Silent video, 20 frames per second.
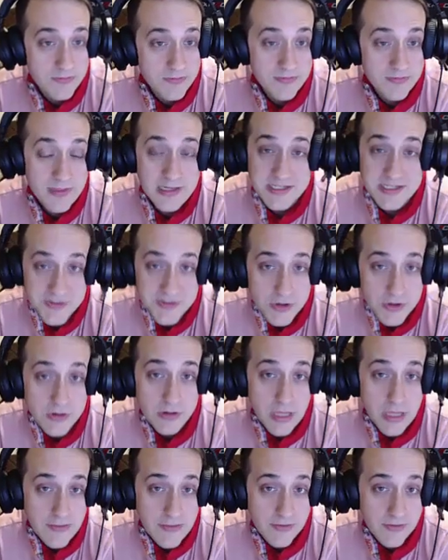So that is
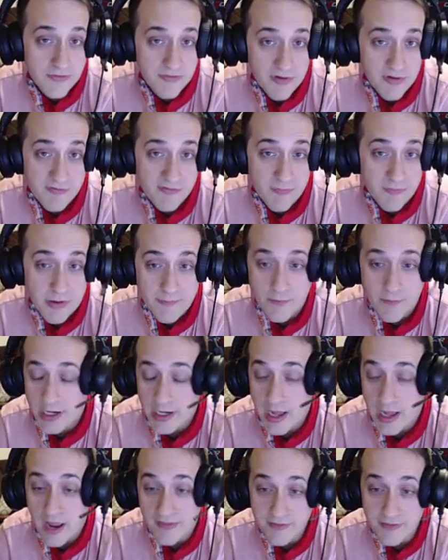certainly at the front of my
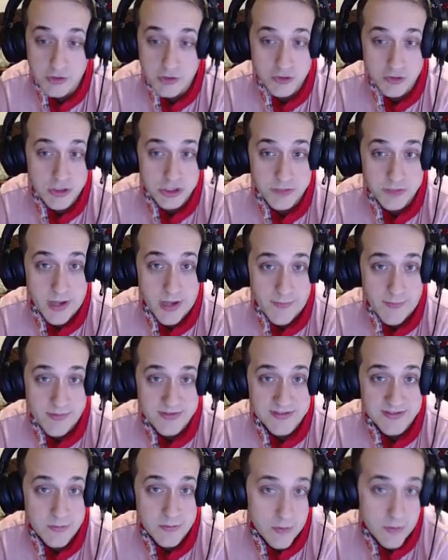mind. I think treasure
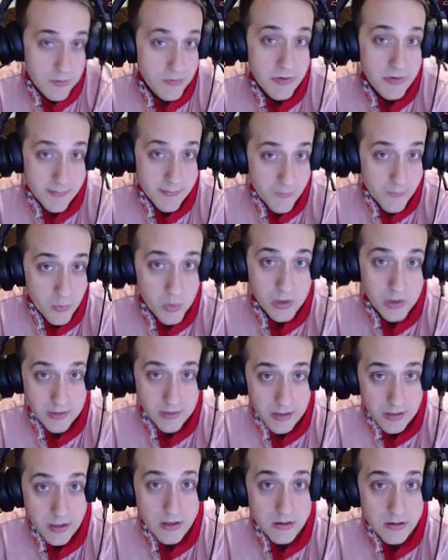map is going to be pretty
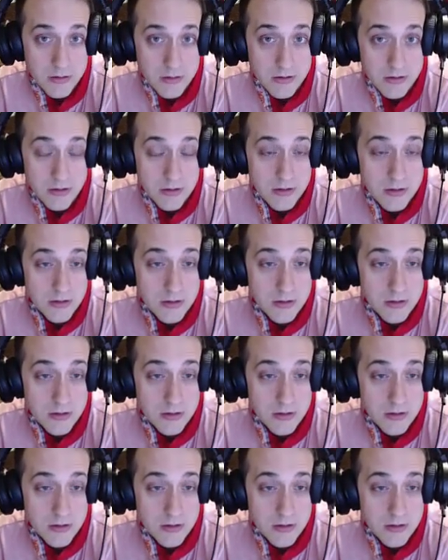important here.